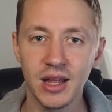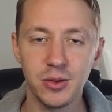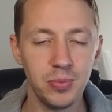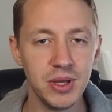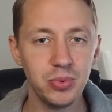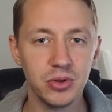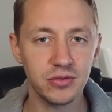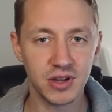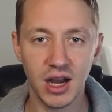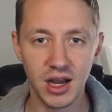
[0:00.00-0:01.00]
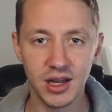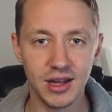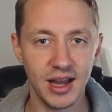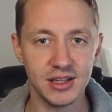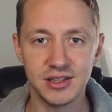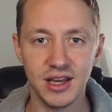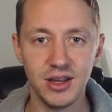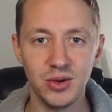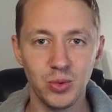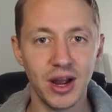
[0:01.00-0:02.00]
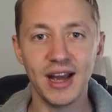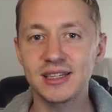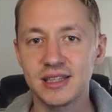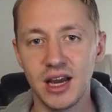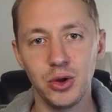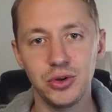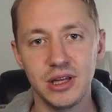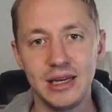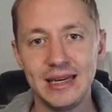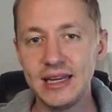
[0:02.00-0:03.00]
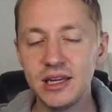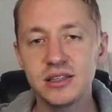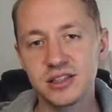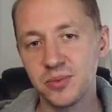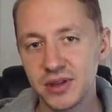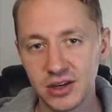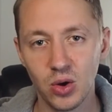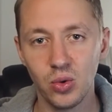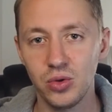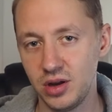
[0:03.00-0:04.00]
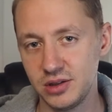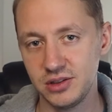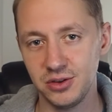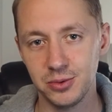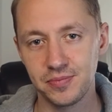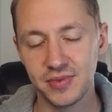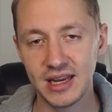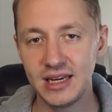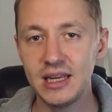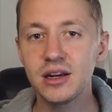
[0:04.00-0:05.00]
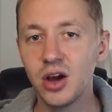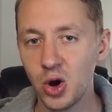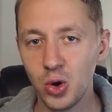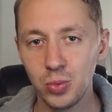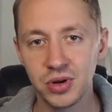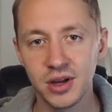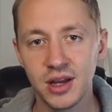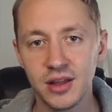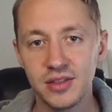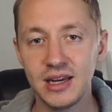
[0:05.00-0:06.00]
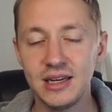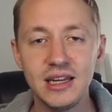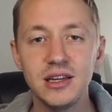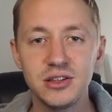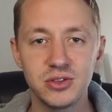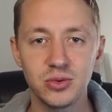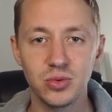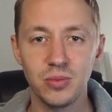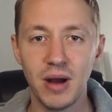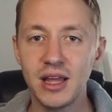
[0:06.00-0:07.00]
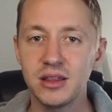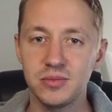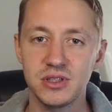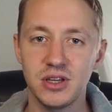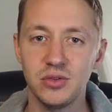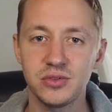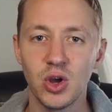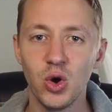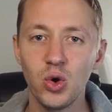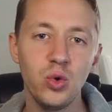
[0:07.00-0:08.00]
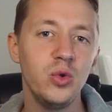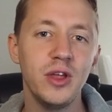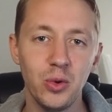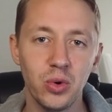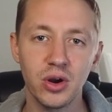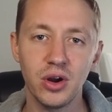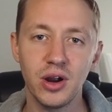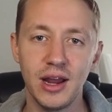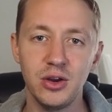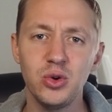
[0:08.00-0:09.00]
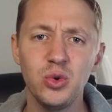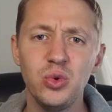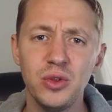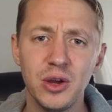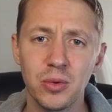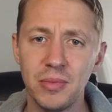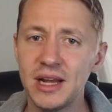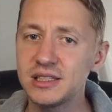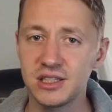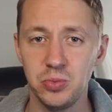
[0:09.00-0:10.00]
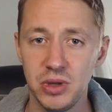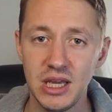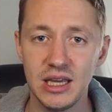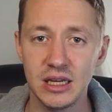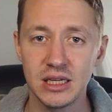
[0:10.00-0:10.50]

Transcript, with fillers: The people of God, as they were exiled, needed something to hold on to. They needed a hope. They needed to remind themselves who they were and who they were meant to be.